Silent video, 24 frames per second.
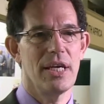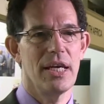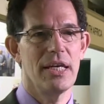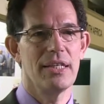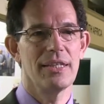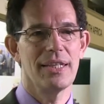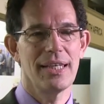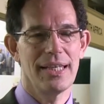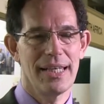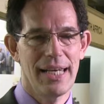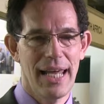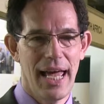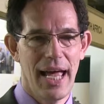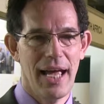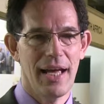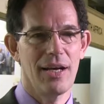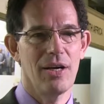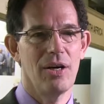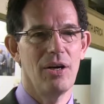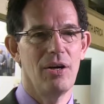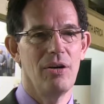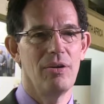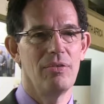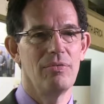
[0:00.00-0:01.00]
in the lack
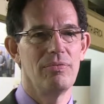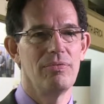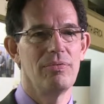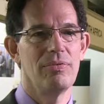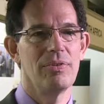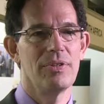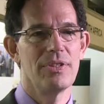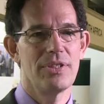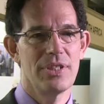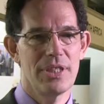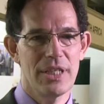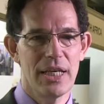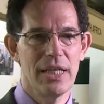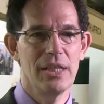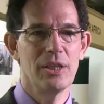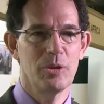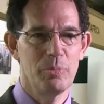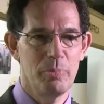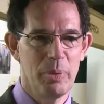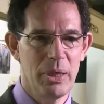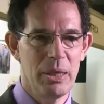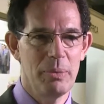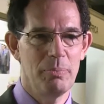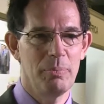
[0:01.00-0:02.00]
of
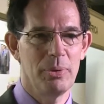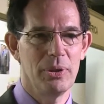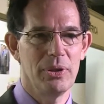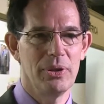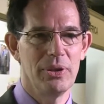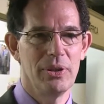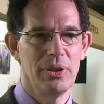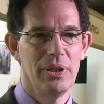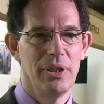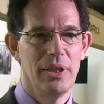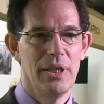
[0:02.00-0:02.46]
skilled people,